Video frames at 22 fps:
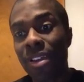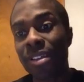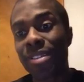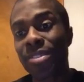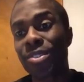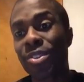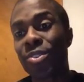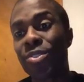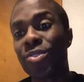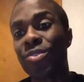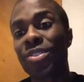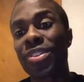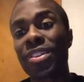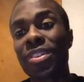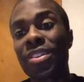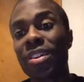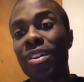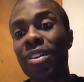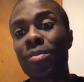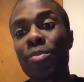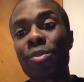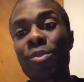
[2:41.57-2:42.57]
so you can
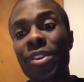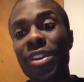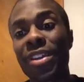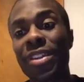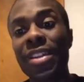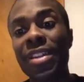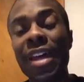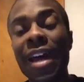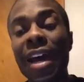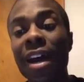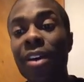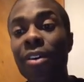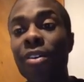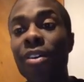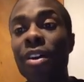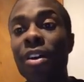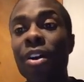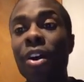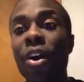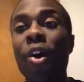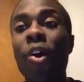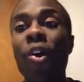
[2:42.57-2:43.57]
upgrade now,
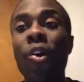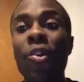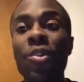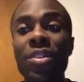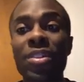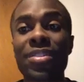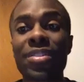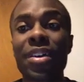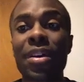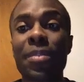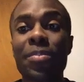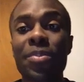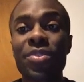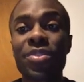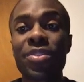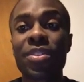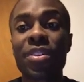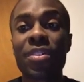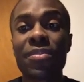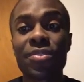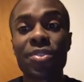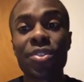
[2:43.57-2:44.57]
all the type of stuff.